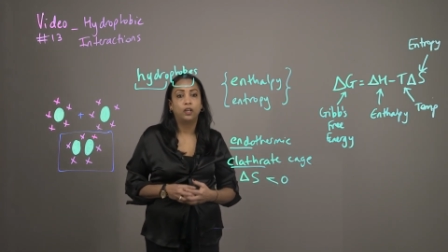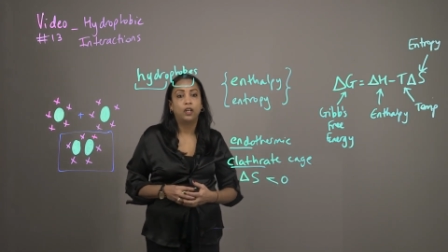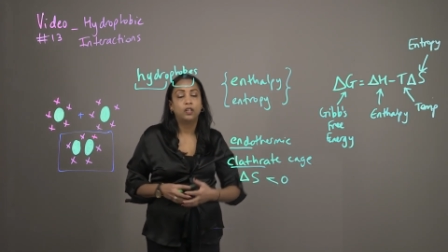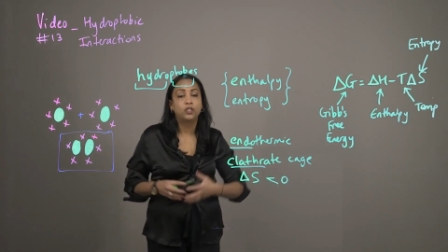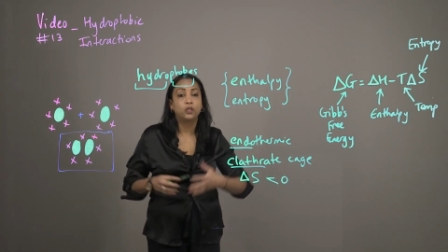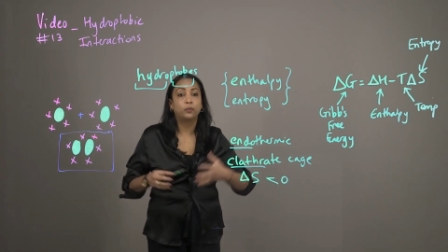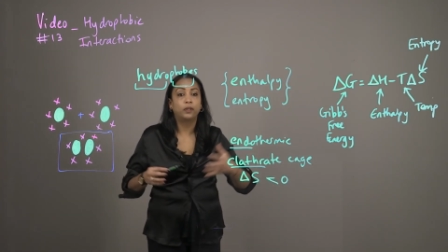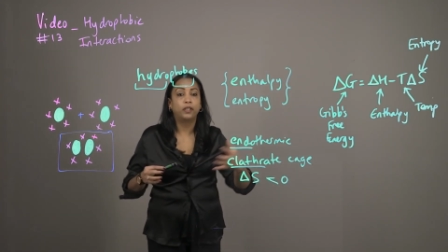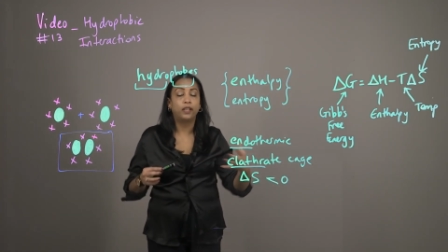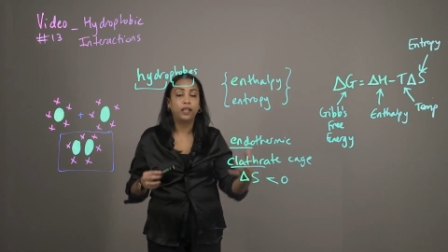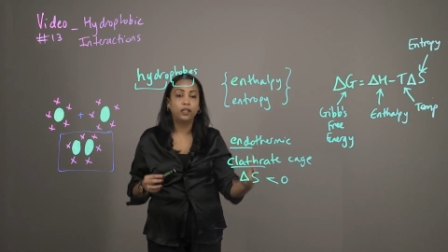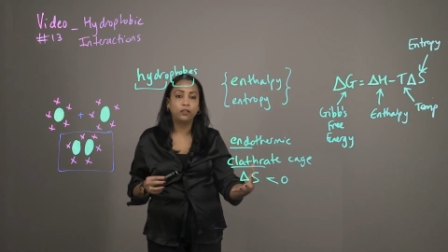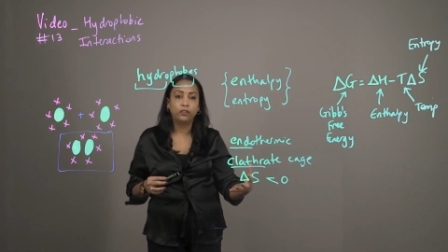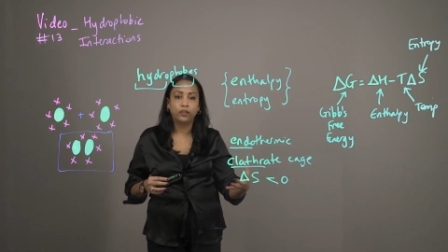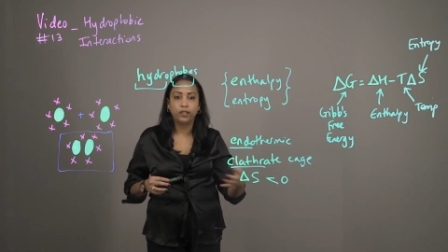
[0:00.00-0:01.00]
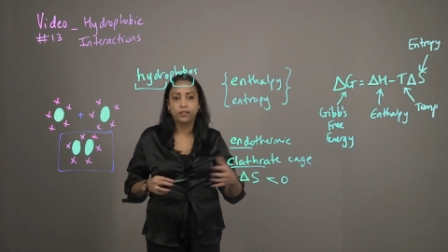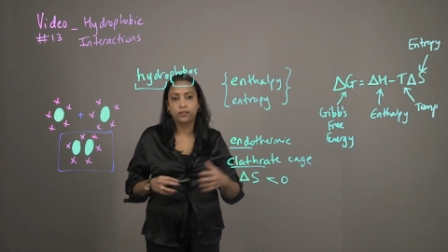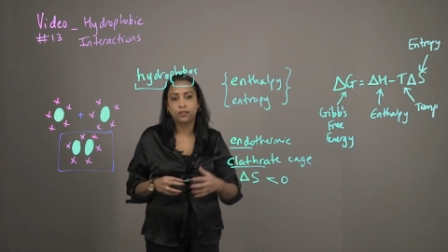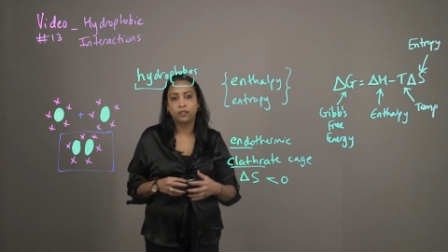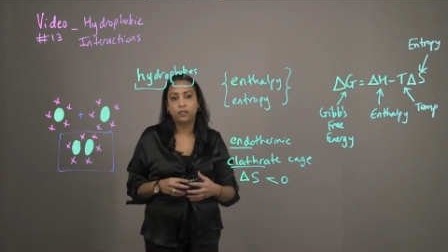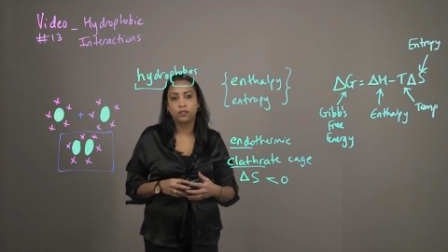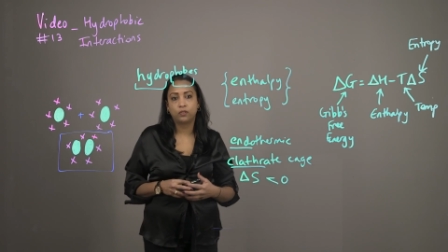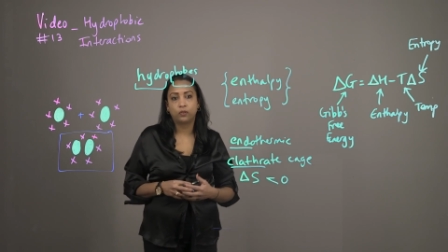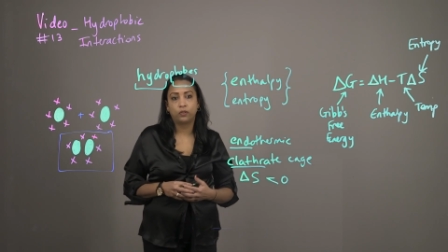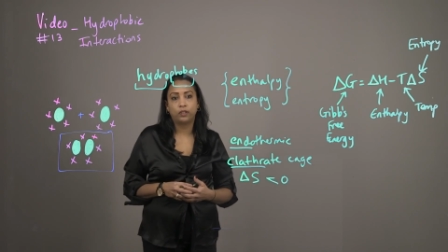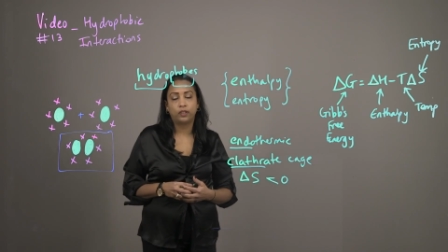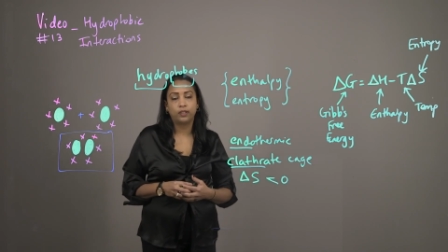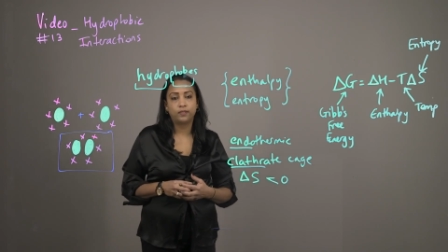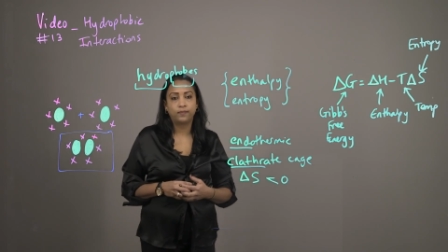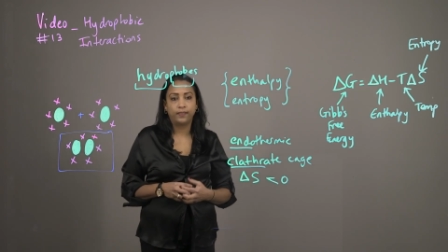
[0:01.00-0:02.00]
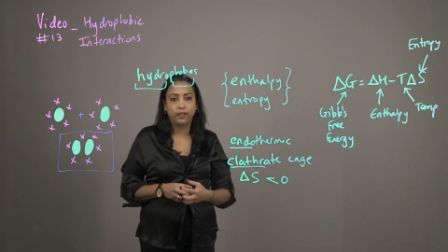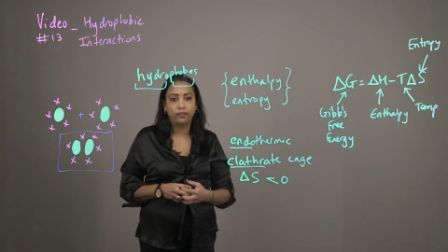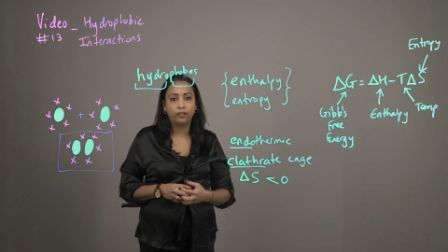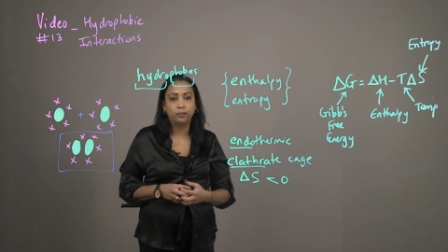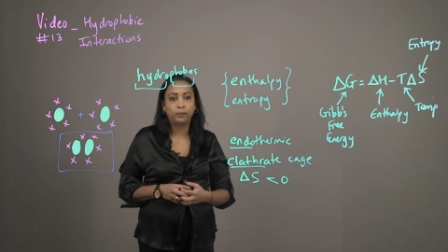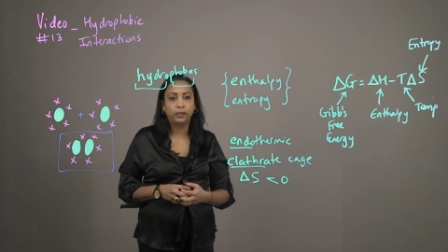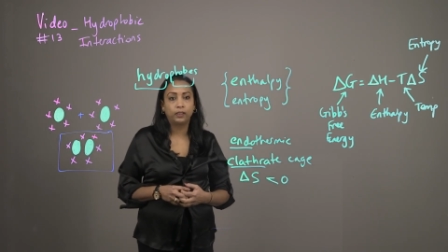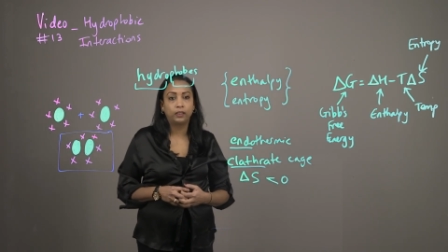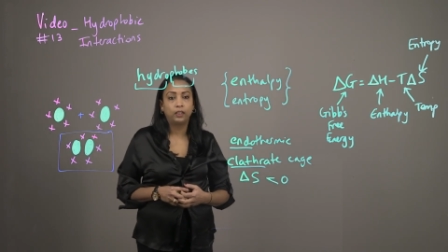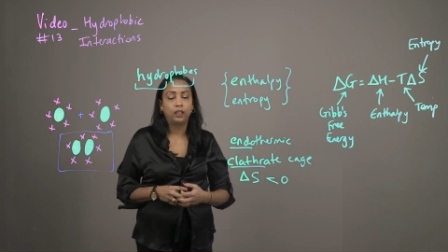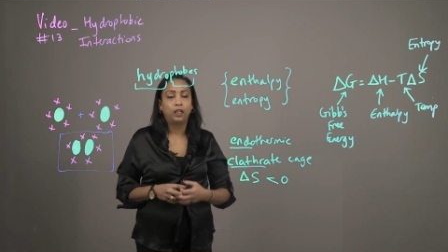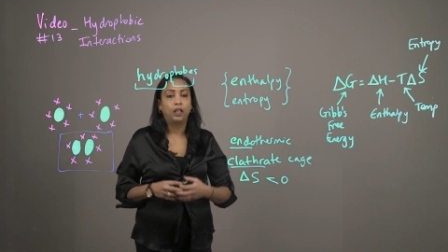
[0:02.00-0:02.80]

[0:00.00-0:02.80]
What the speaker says: So an increase in disorder is favorable,